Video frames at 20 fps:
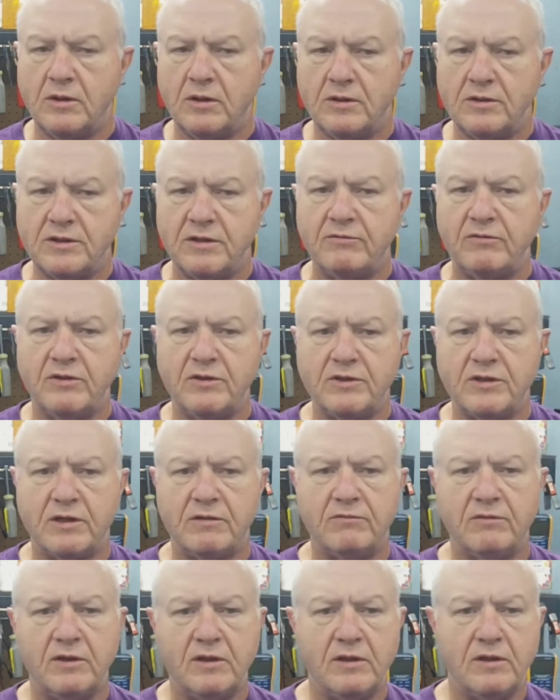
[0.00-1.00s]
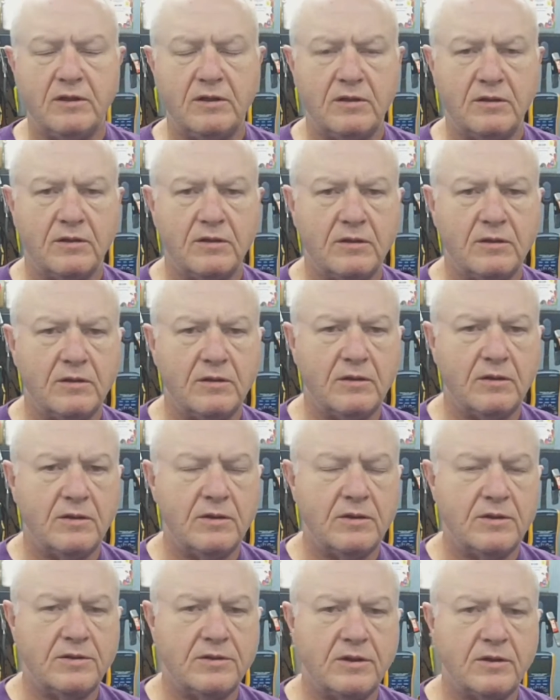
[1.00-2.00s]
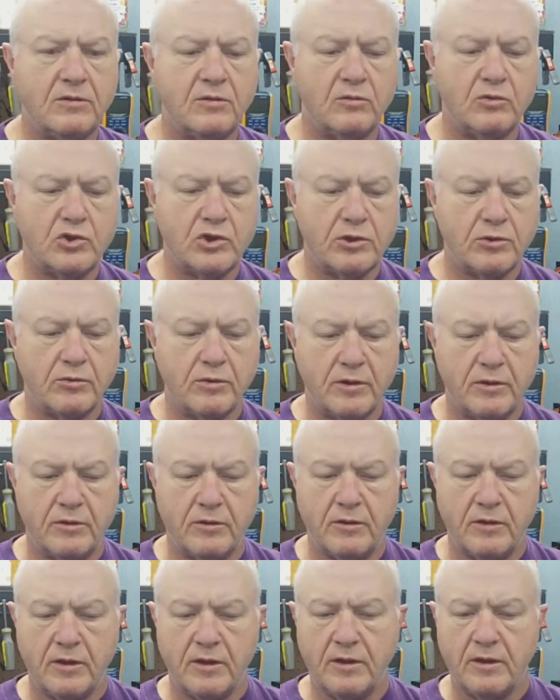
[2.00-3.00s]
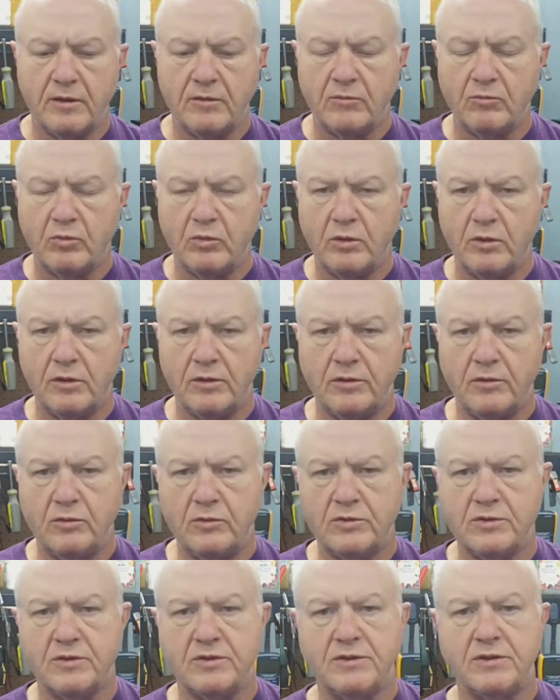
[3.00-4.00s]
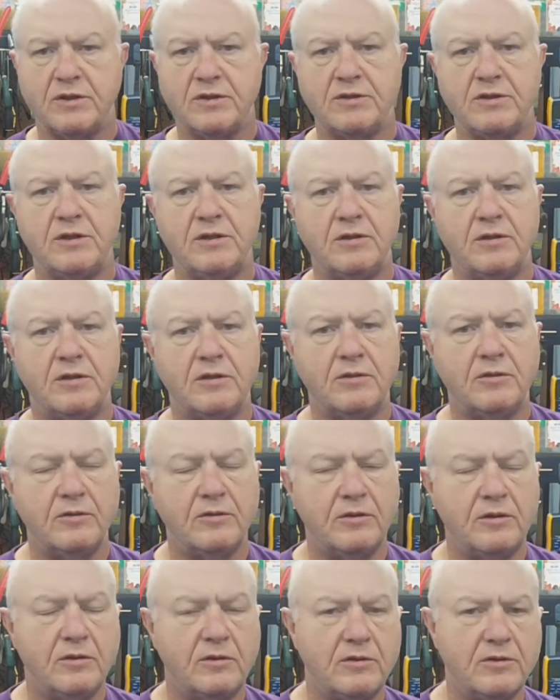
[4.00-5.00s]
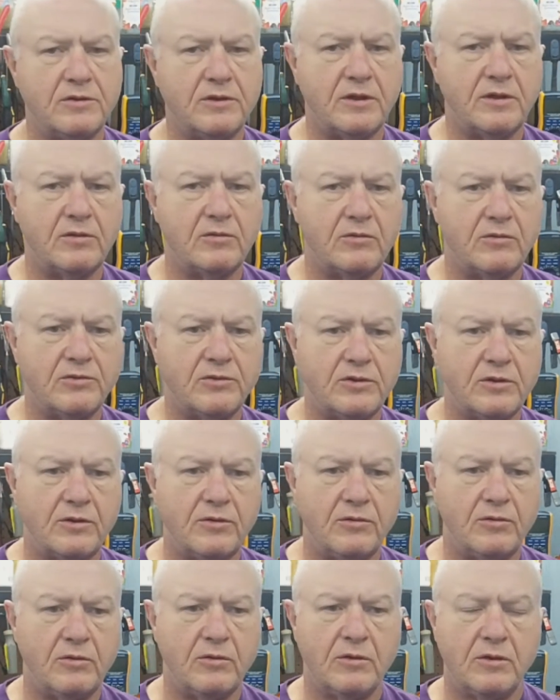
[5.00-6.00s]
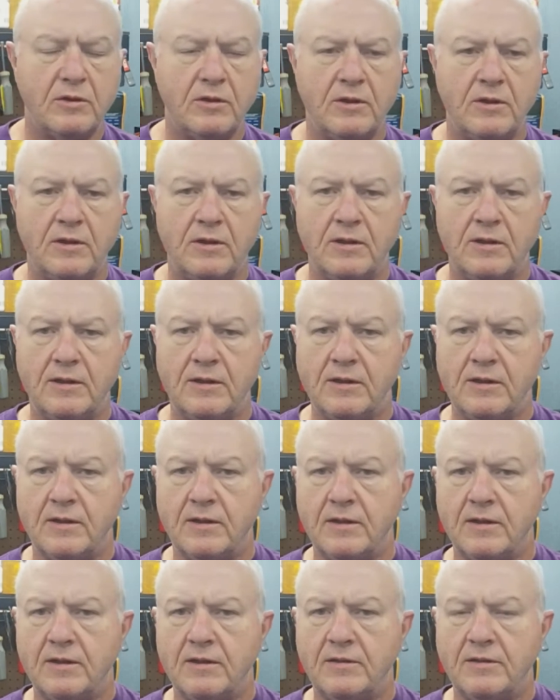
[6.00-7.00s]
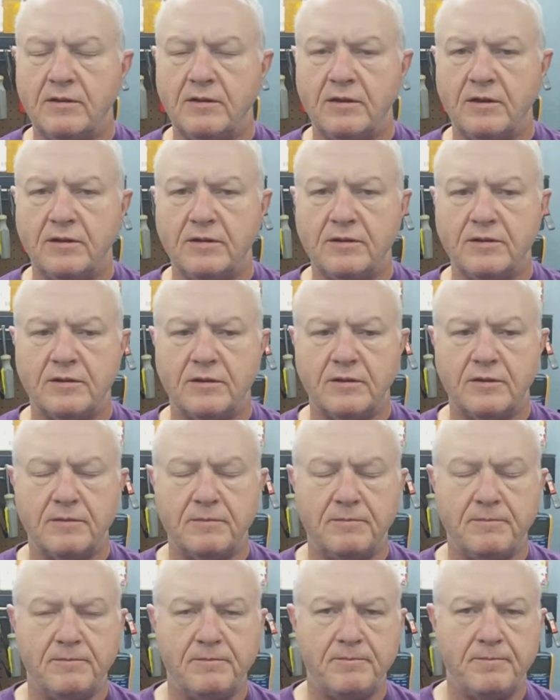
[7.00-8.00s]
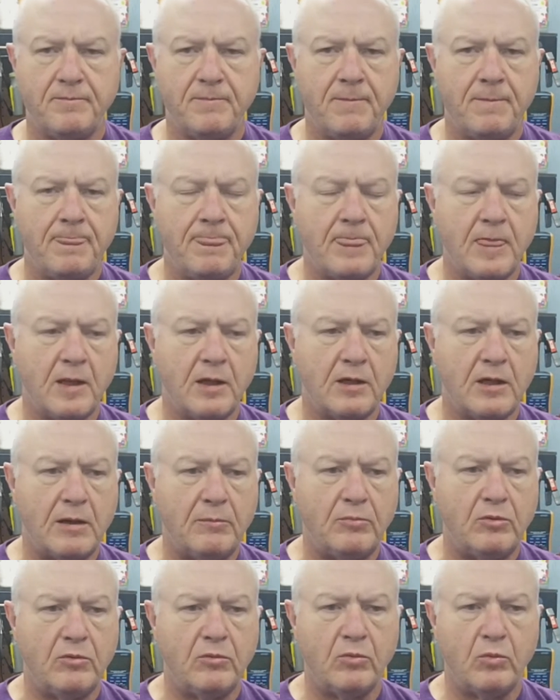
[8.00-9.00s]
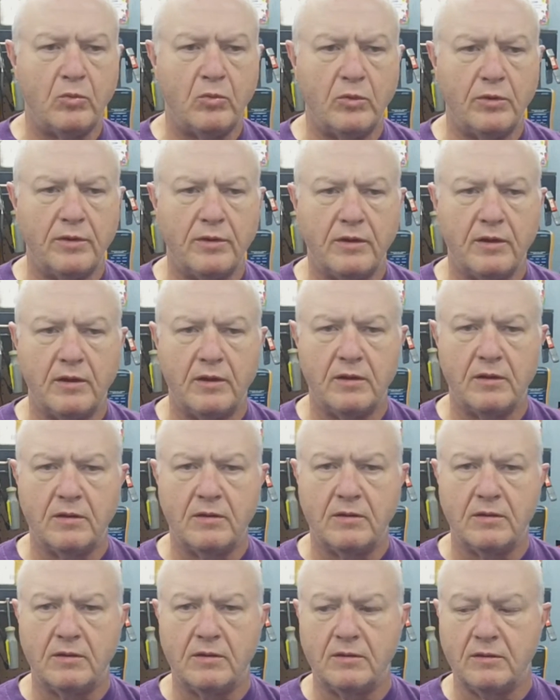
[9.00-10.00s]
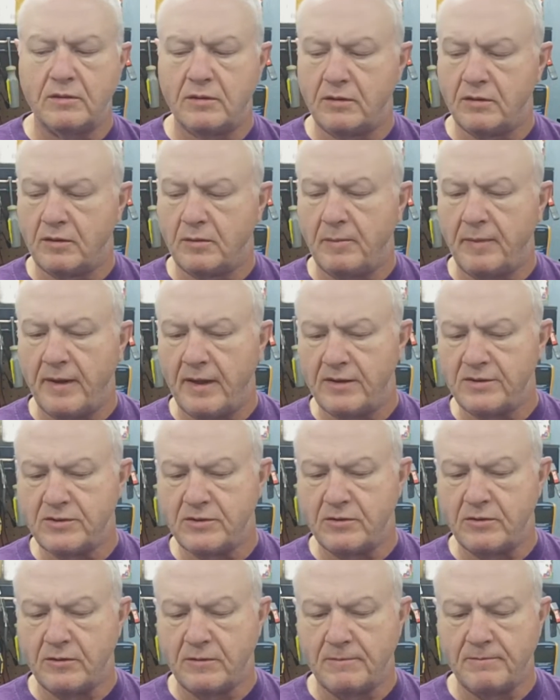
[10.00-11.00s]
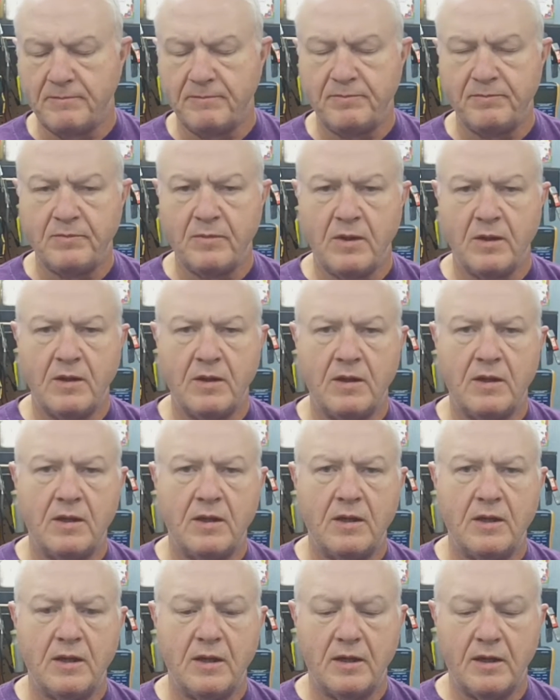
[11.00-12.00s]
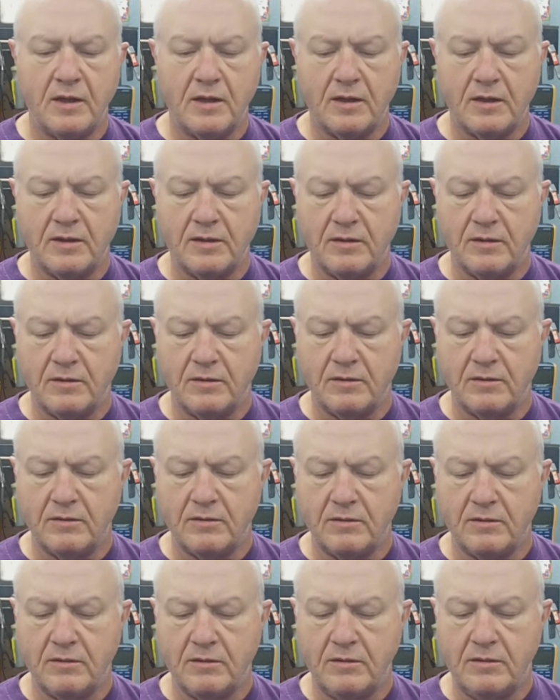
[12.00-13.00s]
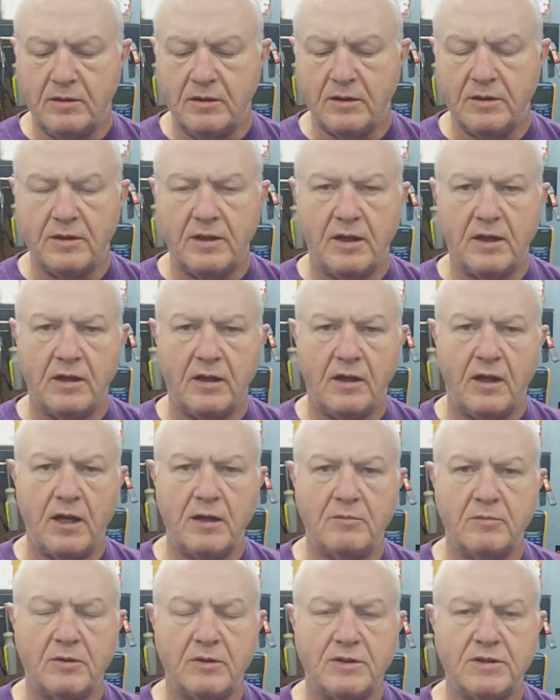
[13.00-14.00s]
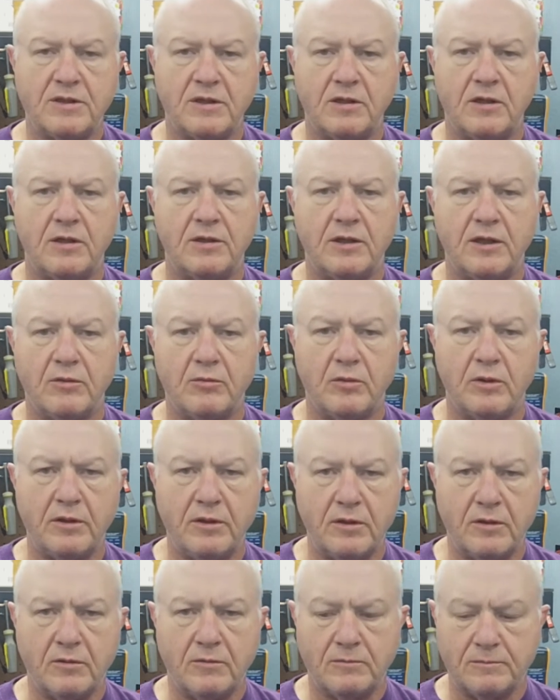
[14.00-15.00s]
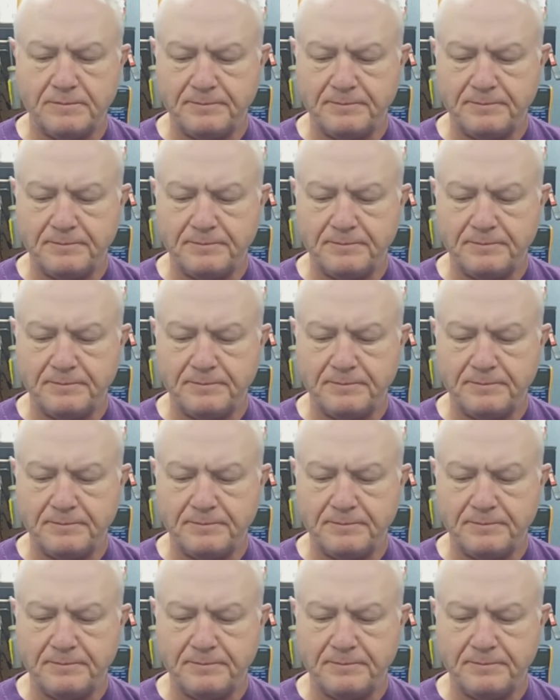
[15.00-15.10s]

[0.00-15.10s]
7070 signal generator, and we'll induce a 1600 kilocycle signal into the antenna coupled with a capacitor, and get that alignment set on that radio.